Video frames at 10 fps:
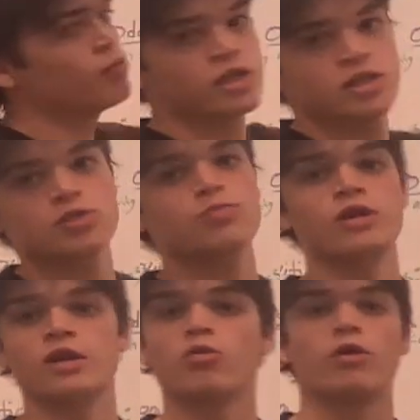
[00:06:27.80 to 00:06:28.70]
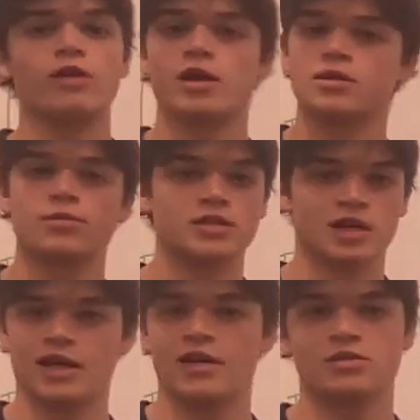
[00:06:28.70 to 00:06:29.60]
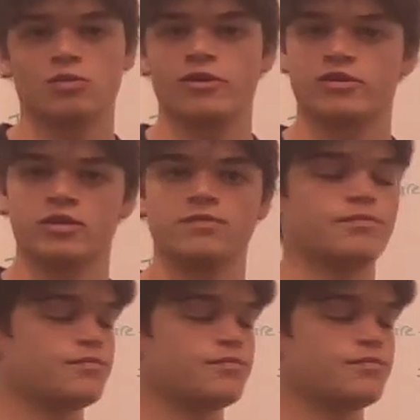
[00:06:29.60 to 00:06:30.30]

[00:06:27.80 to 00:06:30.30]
we can just predict whether or not somebody's going to get into Wesleyan.